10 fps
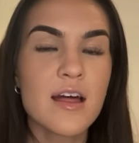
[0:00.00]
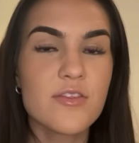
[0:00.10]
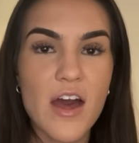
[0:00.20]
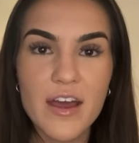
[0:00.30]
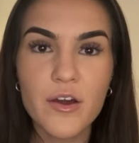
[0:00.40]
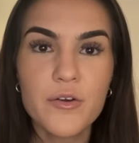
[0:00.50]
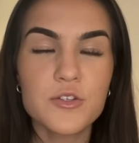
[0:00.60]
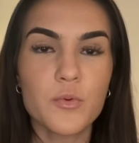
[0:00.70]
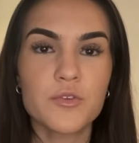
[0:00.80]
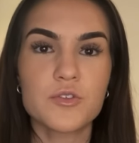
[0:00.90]
They're going
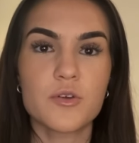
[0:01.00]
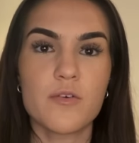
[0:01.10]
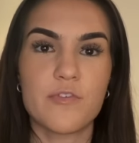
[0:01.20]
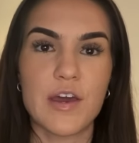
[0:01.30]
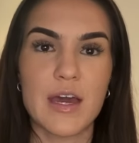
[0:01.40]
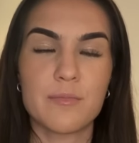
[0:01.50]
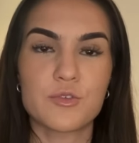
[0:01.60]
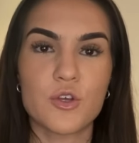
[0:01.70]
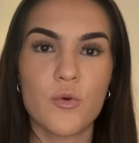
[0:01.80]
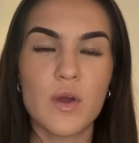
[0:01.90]
to want to do it for him,
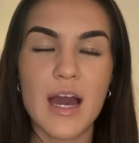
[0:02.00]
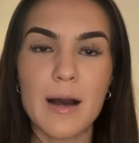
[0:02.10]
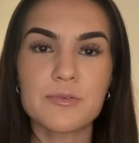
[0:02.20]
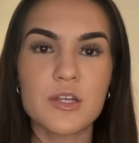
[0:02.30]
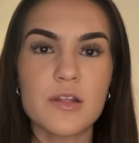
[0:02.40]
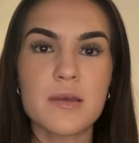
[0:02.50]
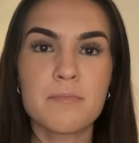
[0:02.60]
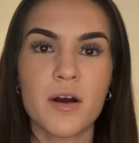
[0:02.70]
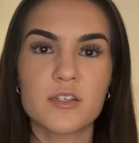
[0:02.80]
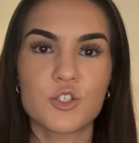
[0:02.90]
so we absolutely
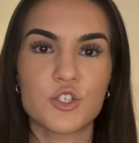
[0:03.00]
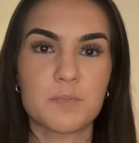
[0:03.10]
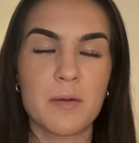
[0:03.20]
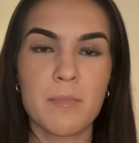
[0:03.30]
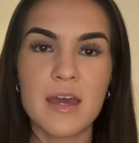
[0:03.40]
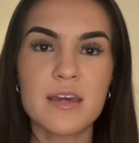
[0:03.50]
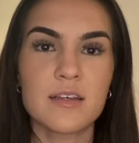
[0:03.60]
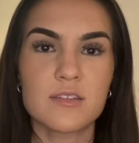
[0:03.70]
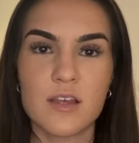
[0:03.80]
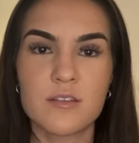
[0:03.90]
must just be making
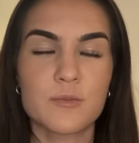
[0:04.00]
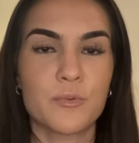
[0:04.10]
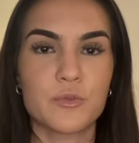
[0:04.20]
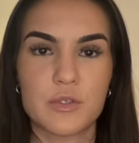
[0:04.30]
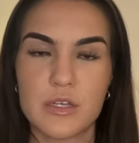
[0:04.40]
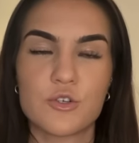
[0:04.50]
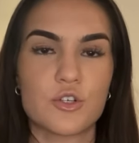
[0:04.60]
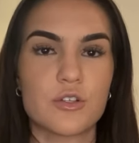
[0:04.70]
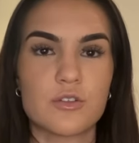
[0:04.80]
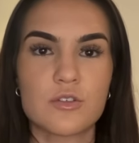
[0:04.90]
sensible
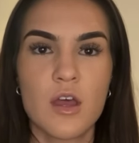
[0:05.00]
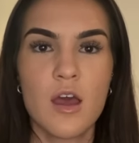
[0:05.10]
decisions.